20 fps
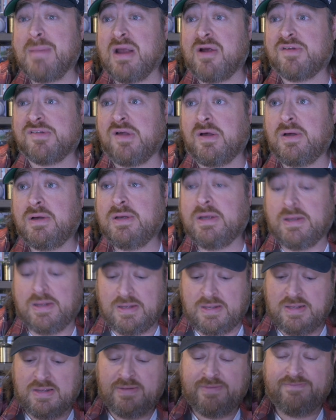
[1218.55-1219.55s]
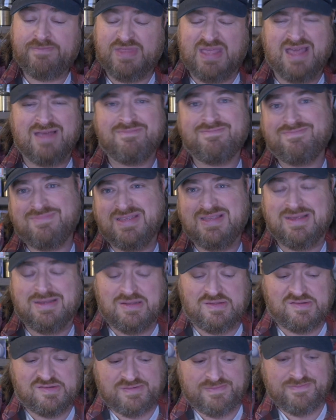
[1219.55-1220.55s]
Bears hunk. Yeah, he
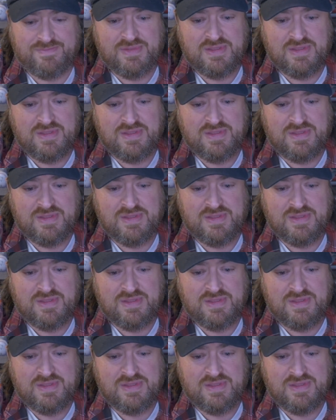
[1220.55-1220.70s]
is.